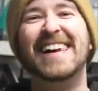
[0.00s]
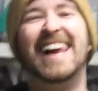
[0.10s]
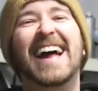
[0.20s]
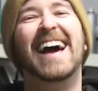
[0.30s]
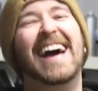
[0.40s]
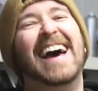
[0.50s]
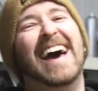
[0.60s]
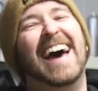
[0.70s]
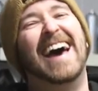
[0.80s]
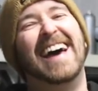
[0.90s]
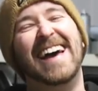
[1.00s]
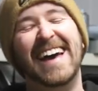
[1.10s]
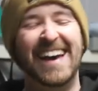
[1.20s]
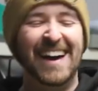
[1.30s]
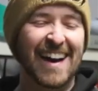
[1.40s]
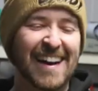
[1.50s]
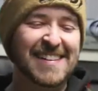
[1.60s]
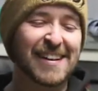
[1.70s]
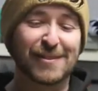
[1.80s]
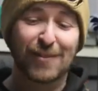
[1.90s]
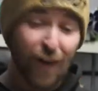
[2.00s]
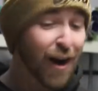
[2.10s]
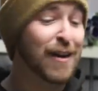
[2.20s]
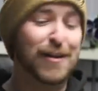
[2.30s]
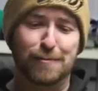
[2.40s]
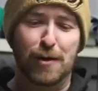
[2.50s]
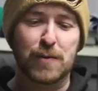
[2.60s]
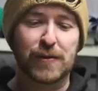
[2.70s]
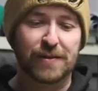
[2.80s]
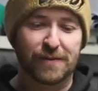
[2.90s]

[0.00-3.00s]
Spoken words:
It doesn't work at the moment.